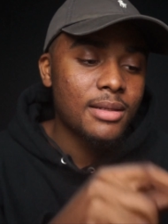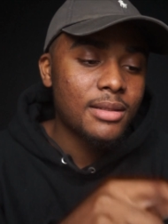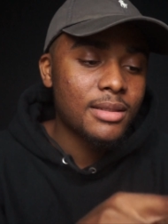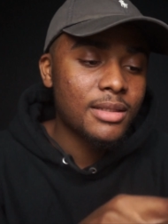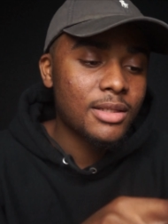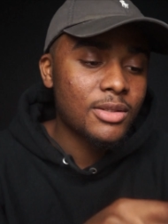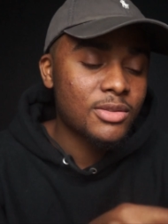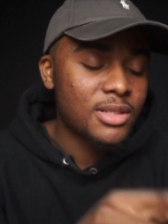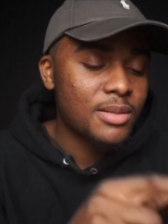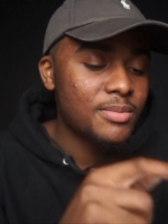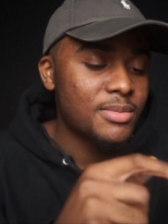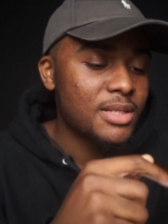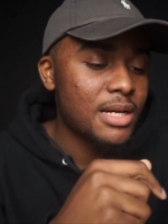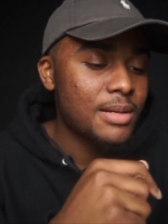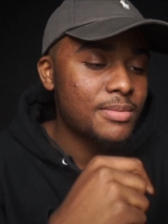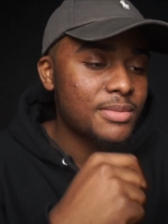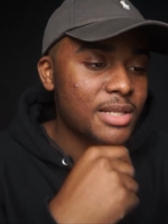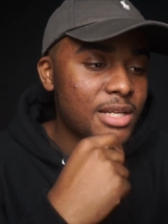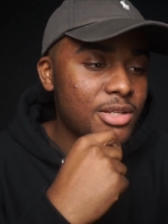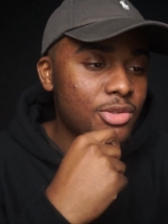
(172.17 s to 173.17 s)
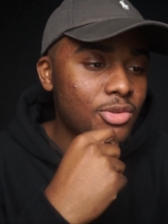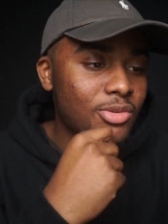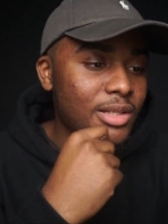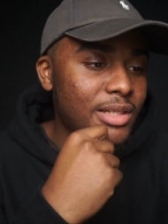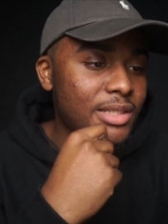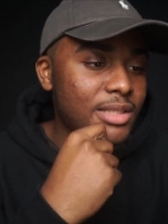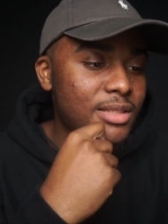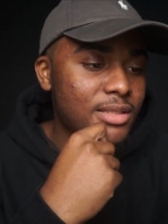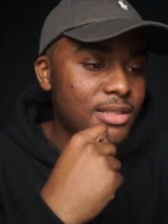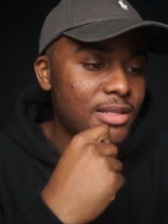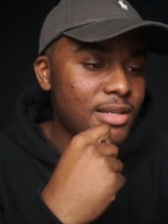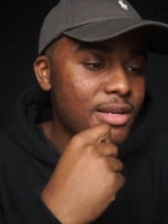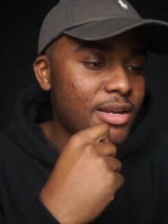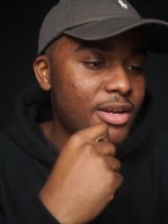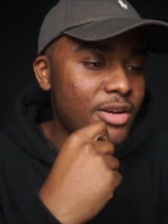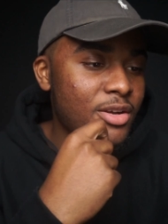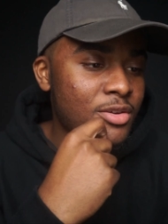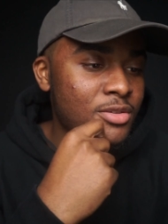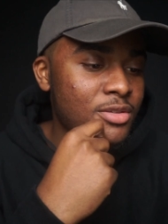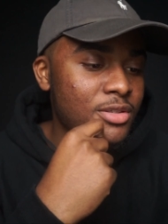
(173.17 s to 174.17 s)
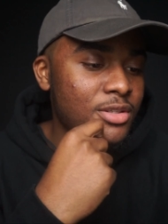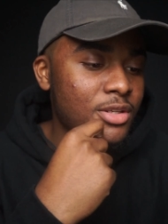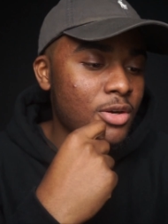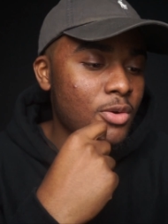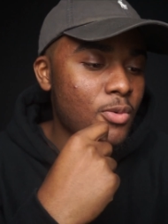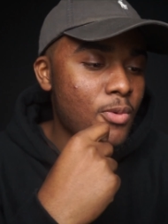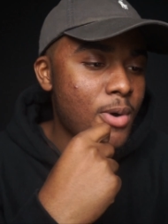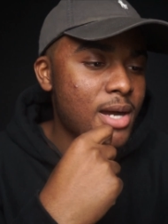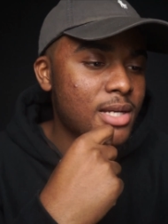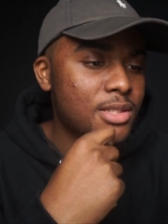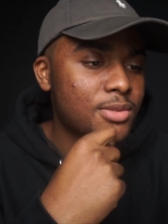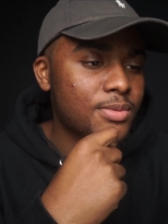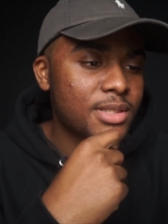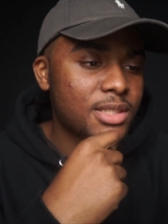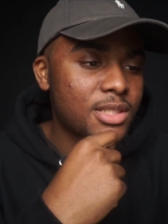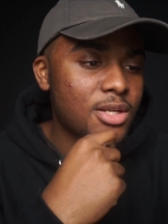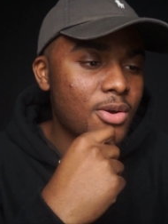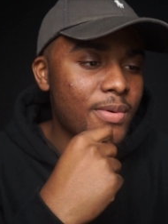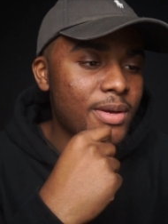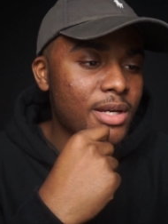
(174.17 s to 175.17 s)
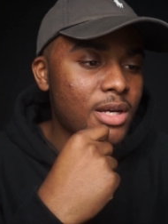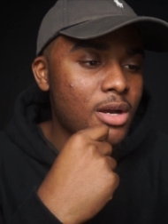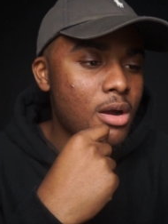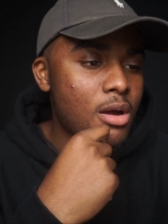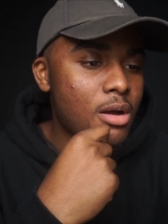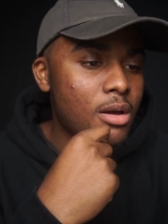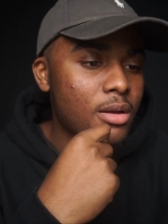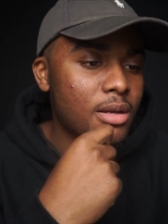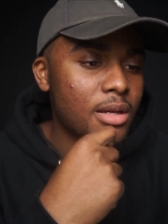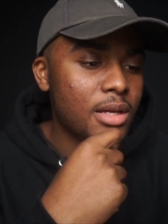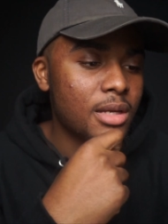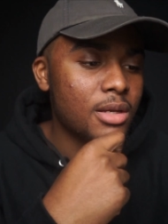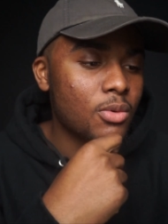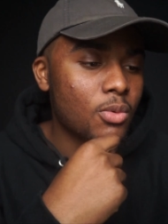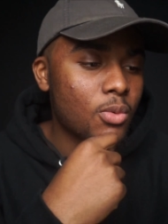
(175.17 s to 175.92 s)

You know, sometimes I do like to sit here and, you know, watch what's going on in the